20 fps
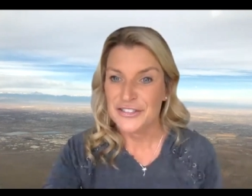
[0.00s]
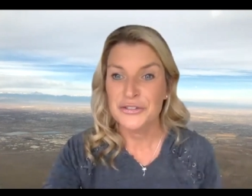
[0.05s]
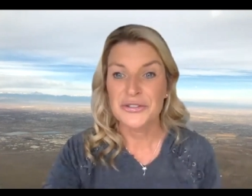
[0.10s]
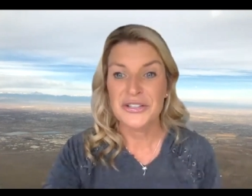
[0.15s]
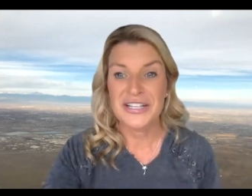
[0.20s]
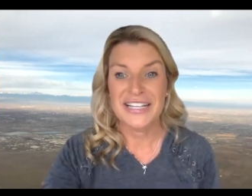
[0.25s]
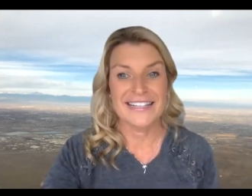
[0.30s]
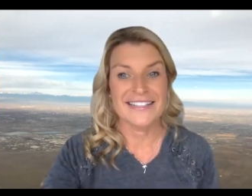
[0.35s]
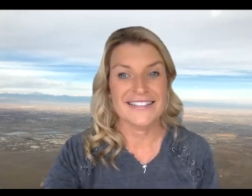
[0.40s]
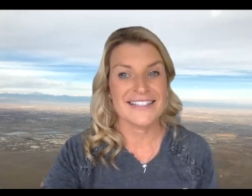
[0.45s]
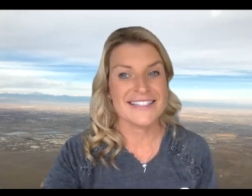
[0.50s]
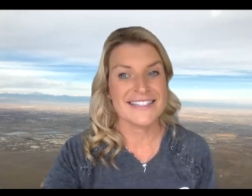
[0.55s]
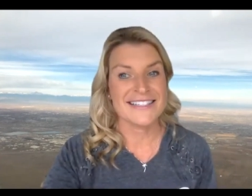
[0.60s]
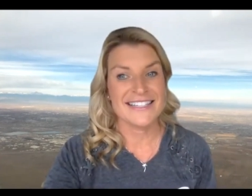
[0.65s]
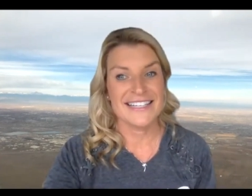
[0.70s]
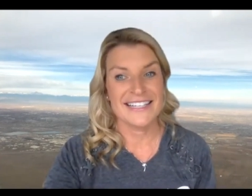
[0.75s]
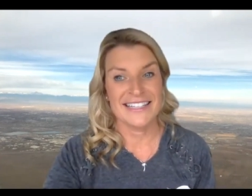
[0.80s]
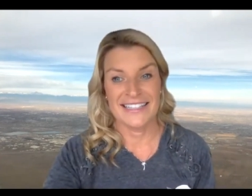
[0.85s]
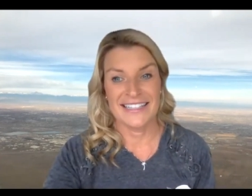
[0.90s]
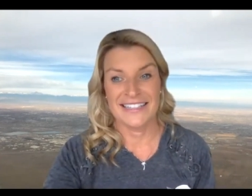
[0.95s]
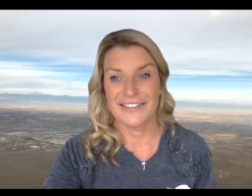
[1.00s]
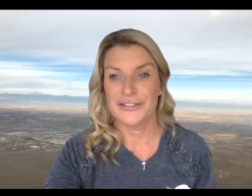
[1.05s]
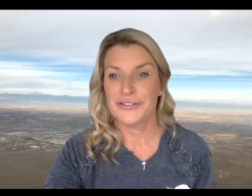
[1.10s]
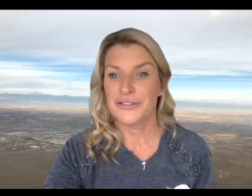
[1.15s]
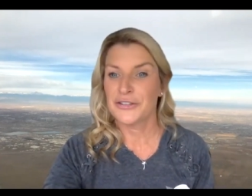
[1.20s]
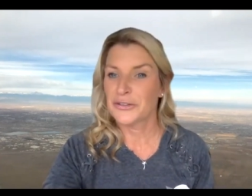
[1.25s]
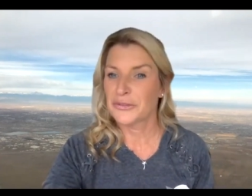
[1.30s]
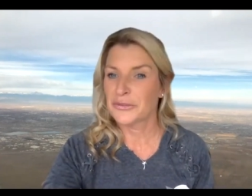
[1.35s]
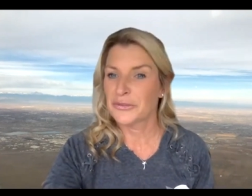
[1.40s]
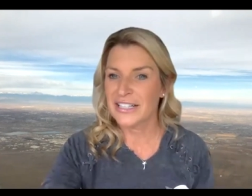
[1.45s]
Oh, Kansas City.
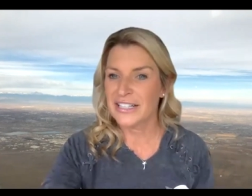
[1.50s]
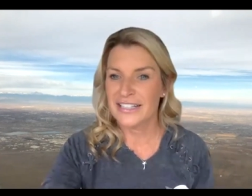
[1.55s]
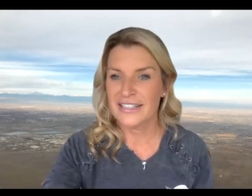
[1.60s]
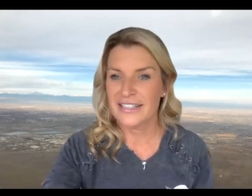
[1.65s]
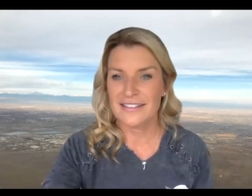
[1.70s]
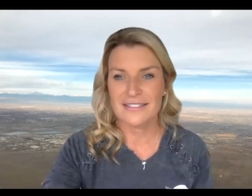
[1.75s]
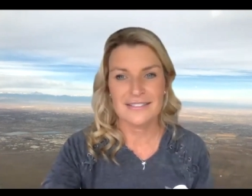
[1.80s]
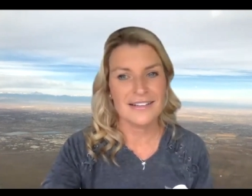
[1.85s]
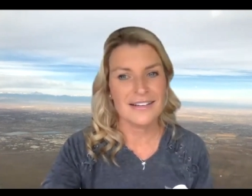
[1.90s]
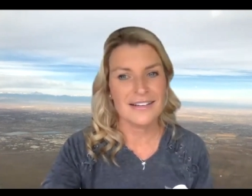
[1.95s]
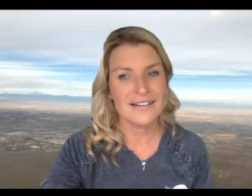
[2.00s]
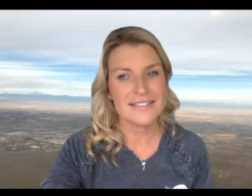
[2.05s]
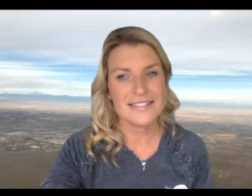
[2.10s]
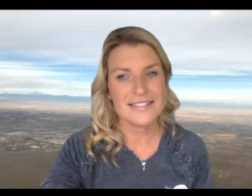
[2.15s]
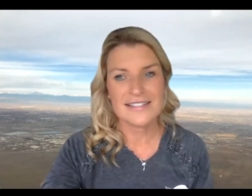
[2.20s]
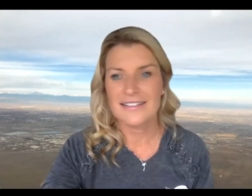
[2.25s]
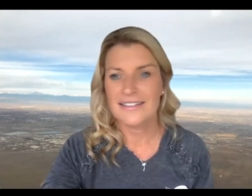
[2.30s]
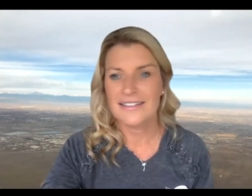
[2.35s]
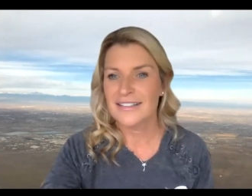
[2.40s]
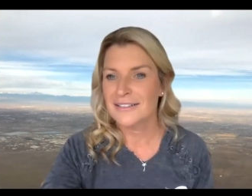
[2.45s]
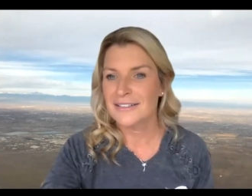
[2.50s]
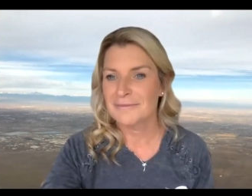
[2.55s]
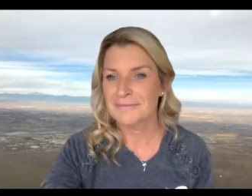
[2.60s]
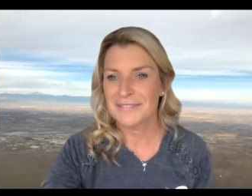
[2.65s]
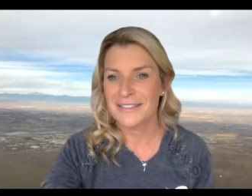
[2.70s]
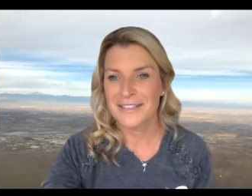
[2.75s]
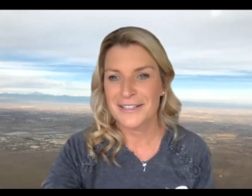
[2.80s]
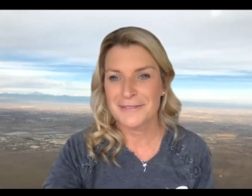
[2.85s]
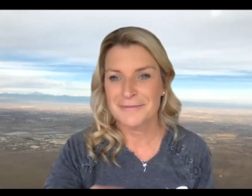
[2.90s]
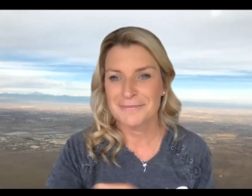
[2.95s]
Oh, we're getting close. Nope,
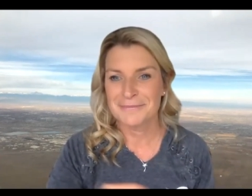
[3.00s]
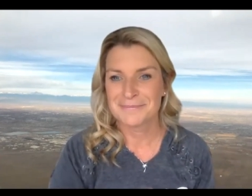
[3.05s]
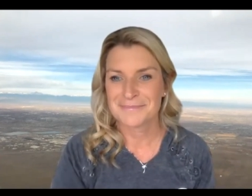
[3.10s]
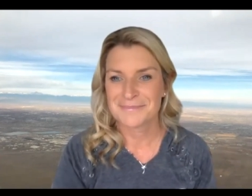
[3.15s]
nope.